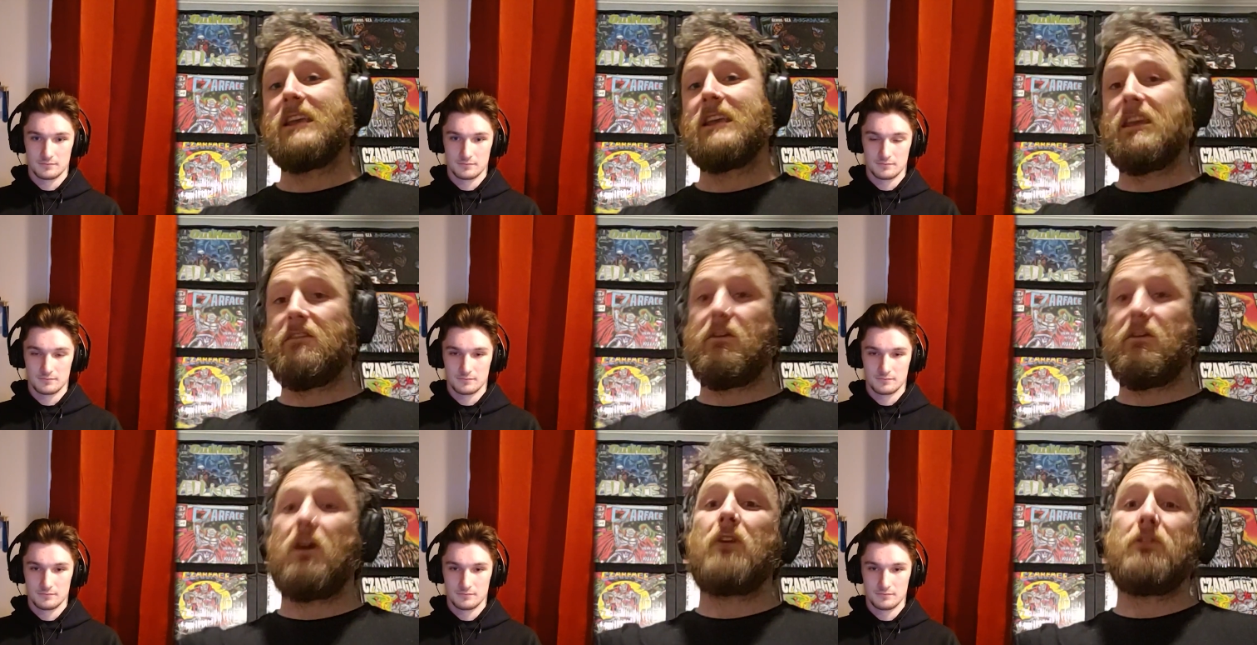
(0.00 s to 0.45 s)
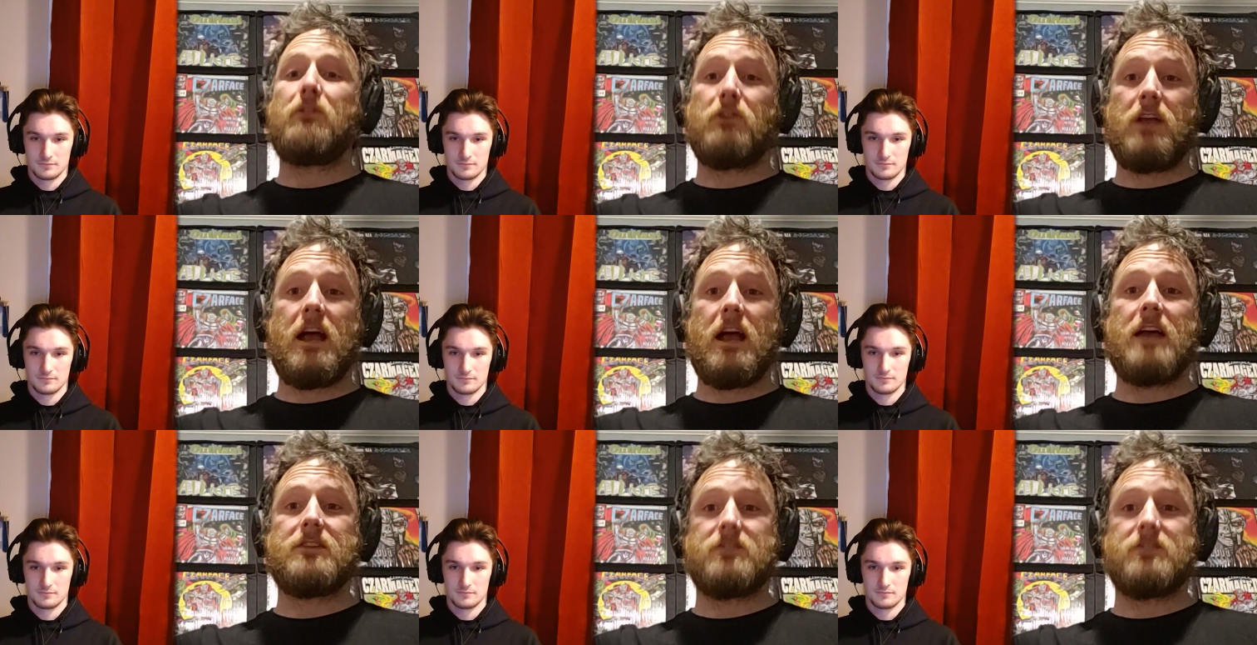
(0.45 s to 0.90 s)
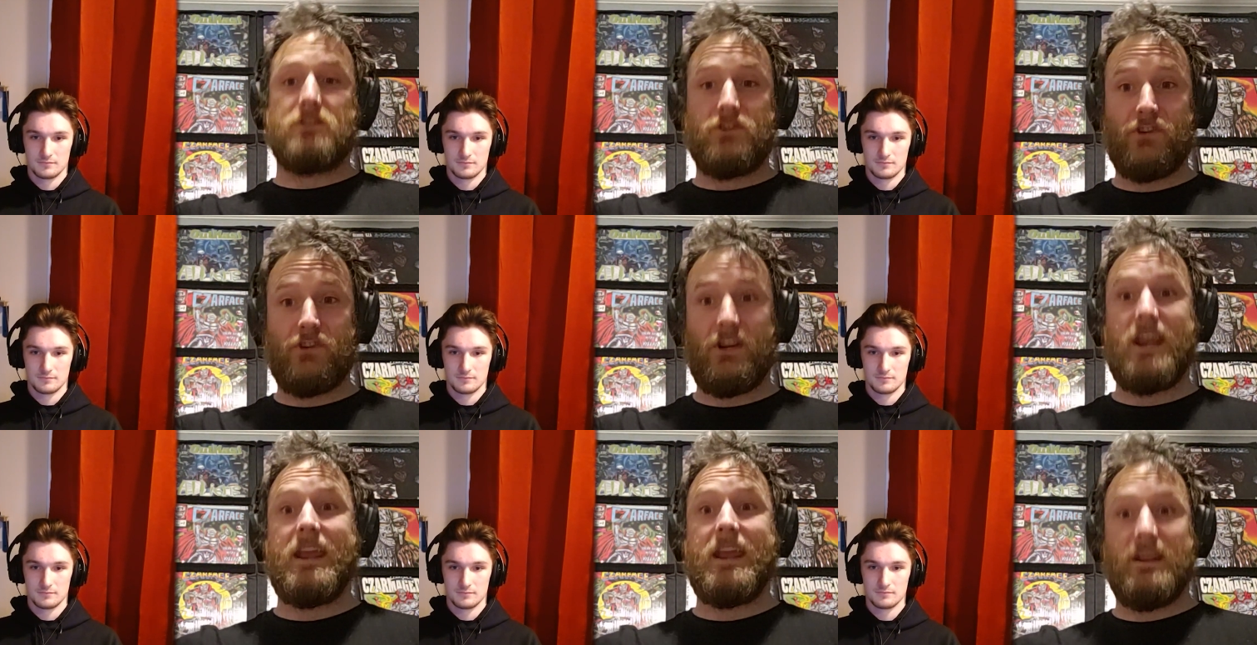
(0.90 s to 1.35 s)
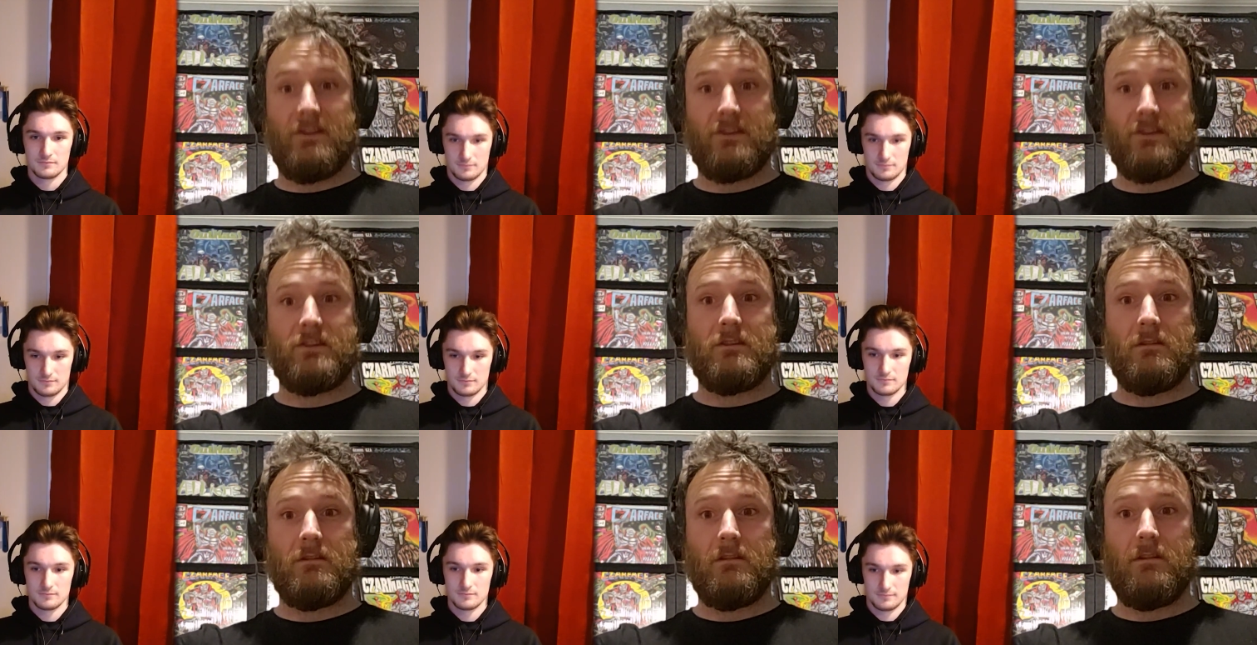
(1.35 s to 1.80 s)
Speaker 1: give other guys a
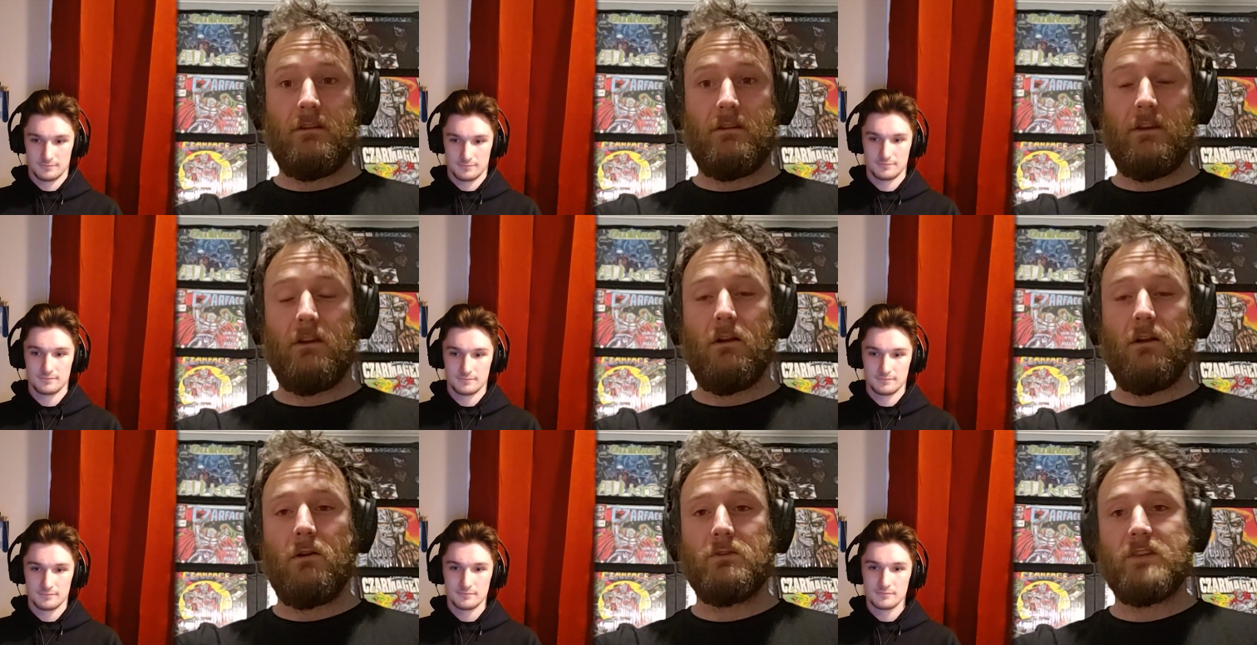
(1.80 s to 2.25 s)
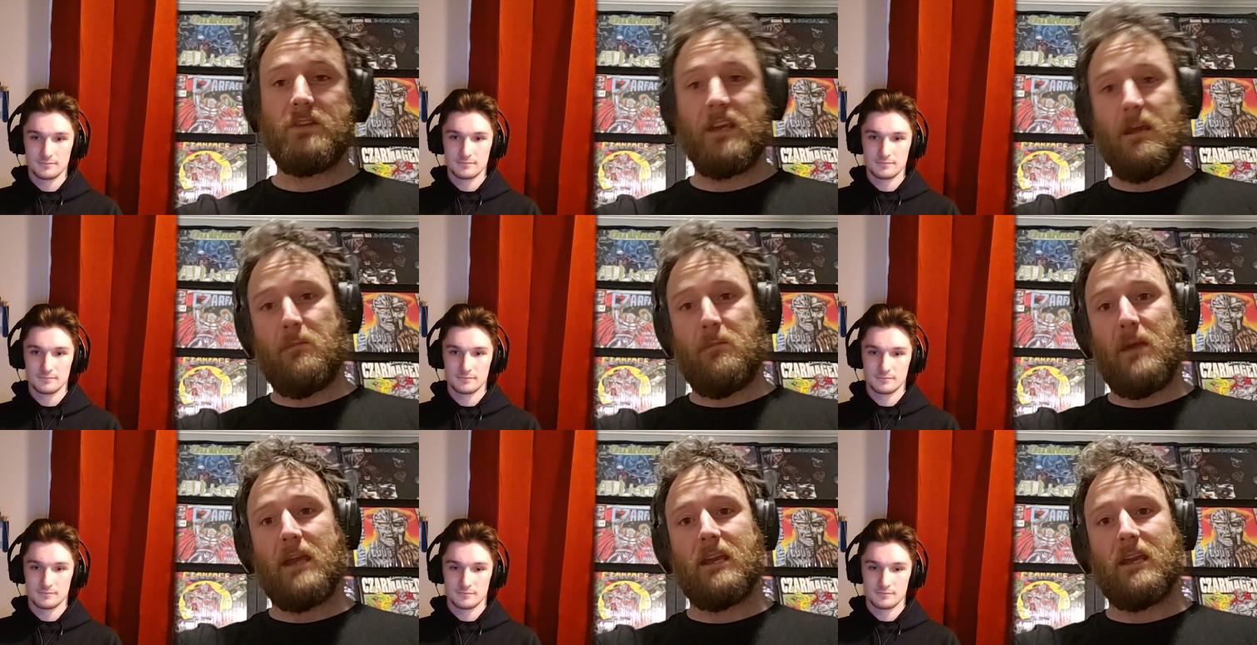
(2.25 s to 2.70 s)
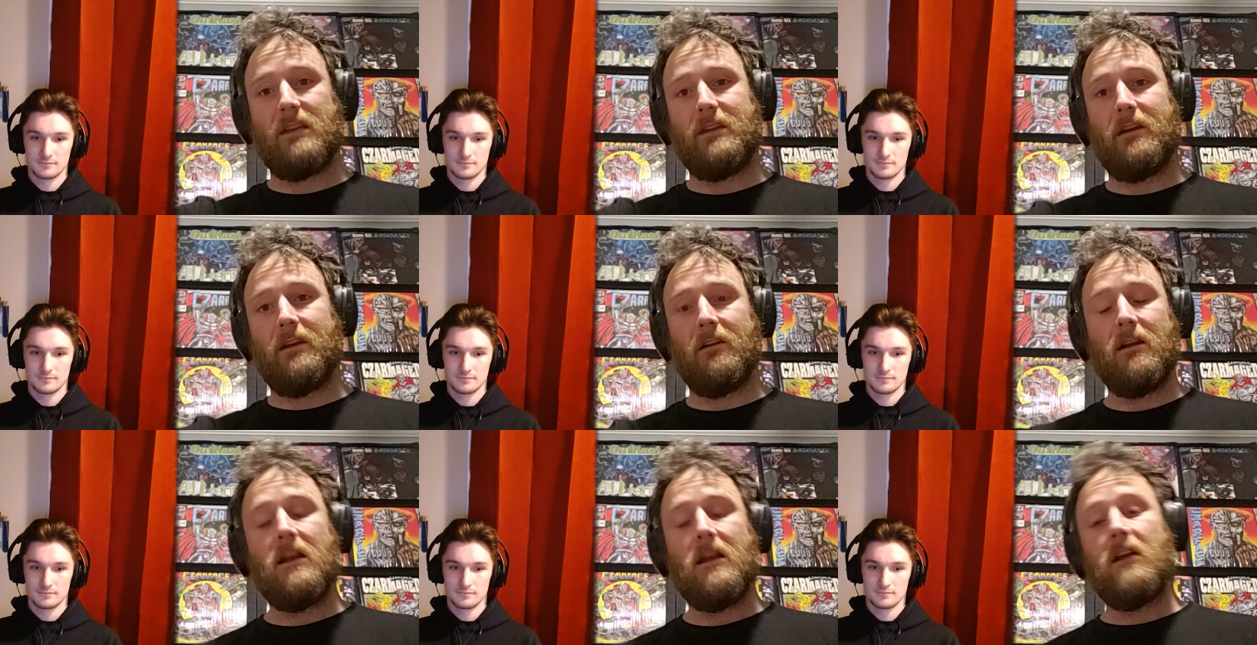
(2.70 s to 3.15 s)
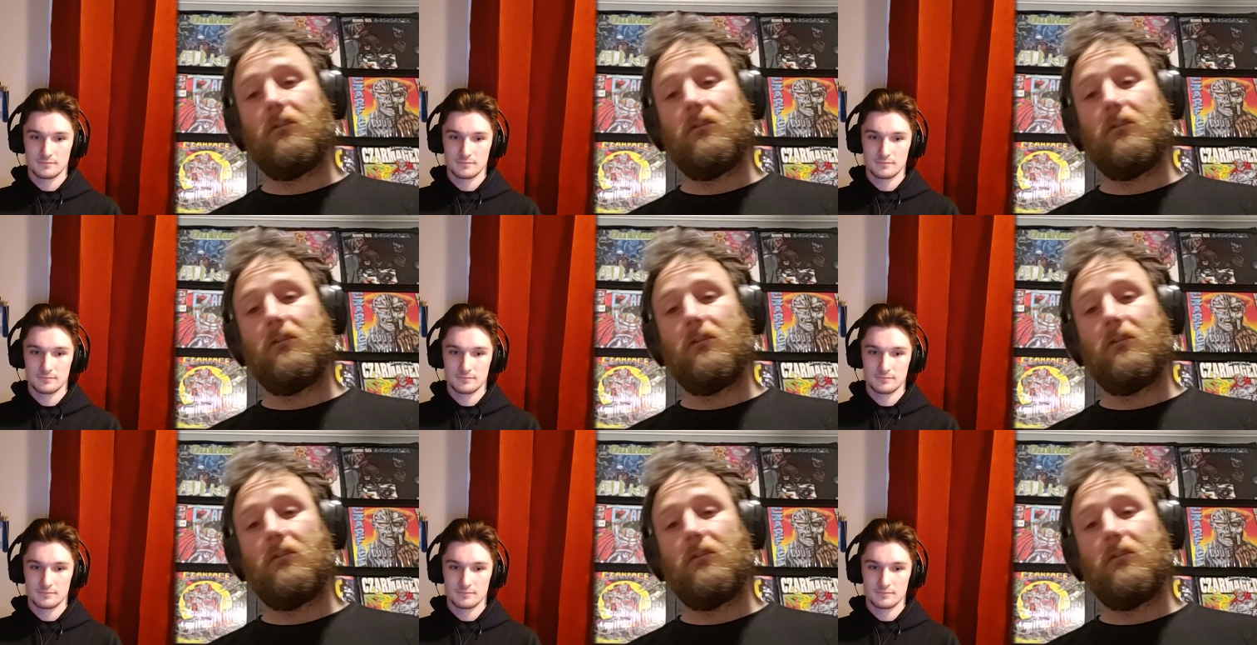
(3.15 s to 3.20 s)
chance, you know, to get back in there.